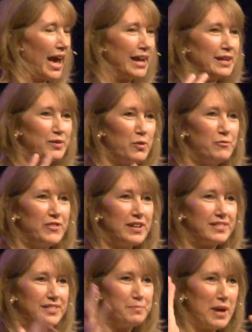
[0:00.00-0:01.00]
and it's
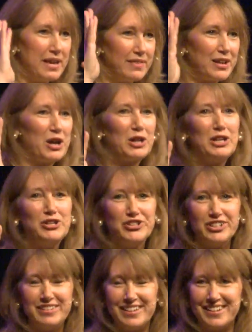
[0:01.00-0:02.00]
obvious to make the
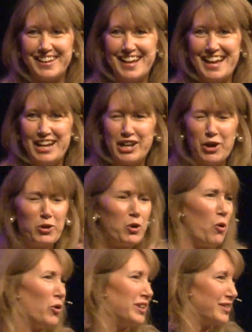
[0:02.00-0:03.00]
conclusion that, you know,
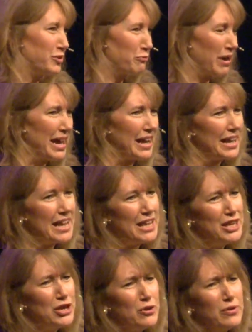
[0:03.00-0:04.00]
God is great and he
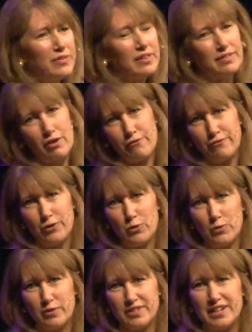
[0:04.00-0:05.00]
uses our
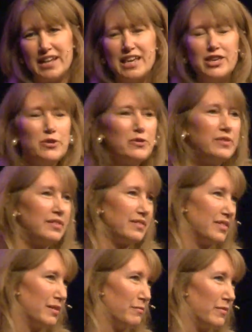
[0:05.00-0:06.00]
flaws and he uses
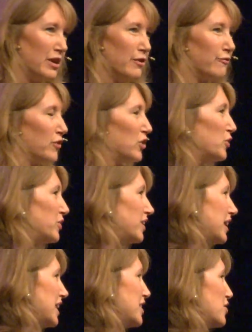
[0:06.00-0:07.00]
them for good
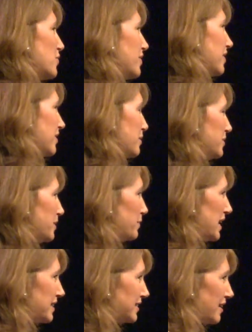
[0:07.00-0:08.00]
and he uses them to
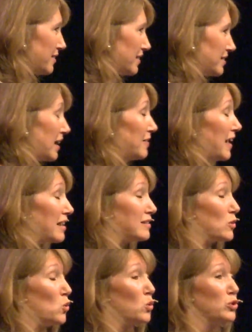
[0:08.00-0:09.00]
bless others, and
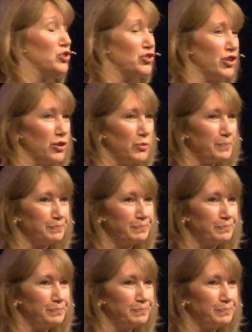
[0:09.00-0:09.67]
that's all true.